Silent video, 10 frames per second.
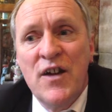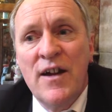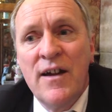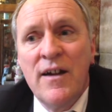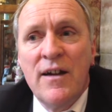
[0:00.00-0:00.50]

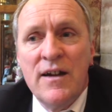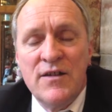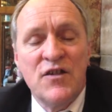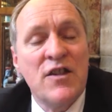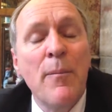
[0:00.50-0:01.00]
a
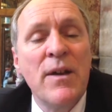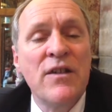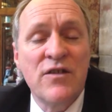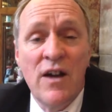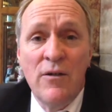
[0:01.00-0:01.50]
stepping
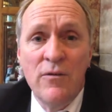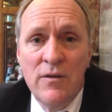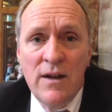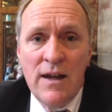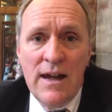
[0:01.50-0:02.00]
stone
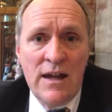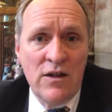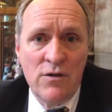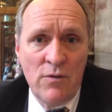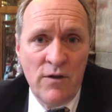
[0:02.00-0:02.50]

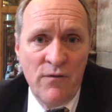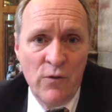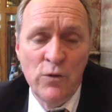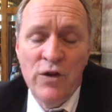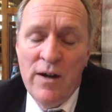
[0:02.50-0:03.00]
into a
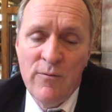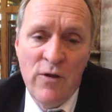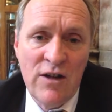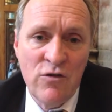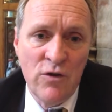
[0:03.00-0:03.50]
full-time
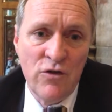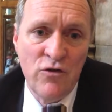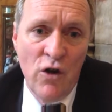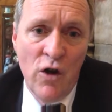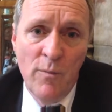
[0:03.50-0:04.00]
graduate
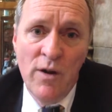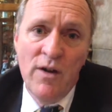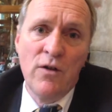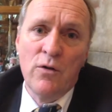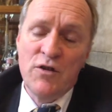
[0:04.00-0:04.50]
job,
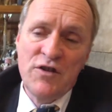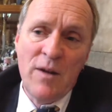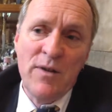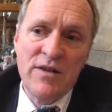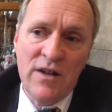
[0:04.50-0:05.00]
or a
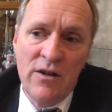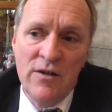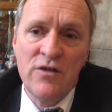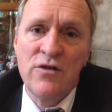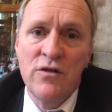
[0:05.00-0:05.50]
stepping stone
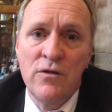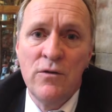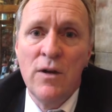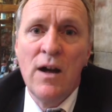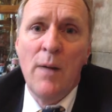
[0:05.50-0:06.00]

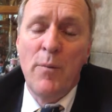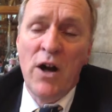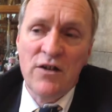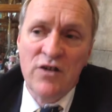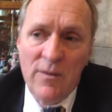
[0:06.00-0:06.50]
into a
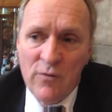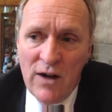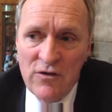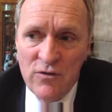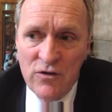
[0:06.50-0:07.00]
part-time
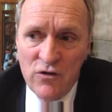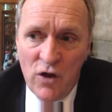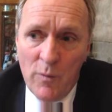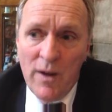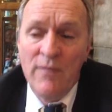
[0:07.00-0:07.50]
graduate
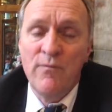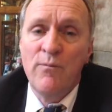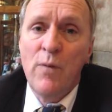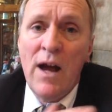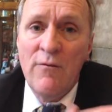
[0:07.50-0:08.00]
job
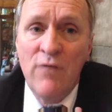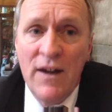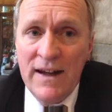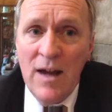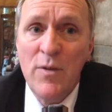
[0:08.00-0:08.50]
and
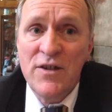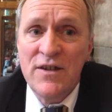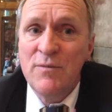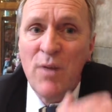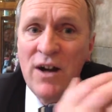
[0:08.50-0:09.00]
running their
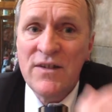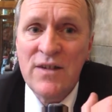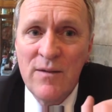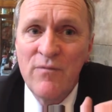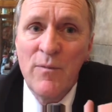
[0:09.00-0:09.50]
business
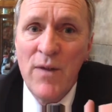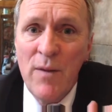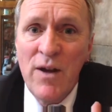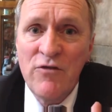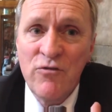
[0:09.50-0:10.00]
part-time from their
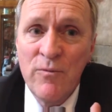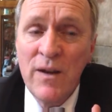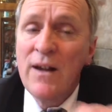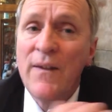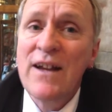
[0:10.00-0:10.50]
bedroom,
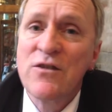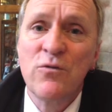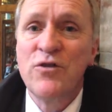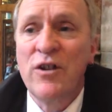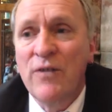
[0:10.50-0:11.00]
that's
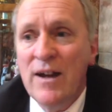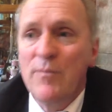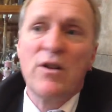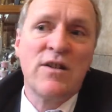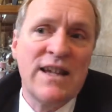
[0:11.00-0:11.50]
also great
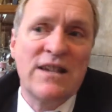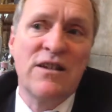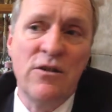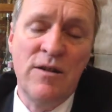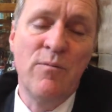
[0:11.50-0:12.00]
because that's a
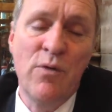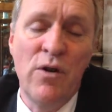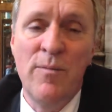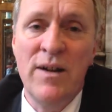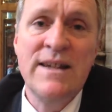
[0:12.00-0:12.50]
good
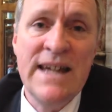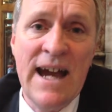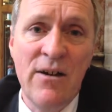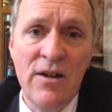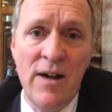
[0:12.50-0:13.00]
employability
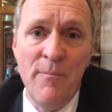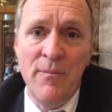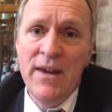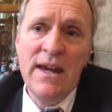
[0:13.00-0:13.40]
outcome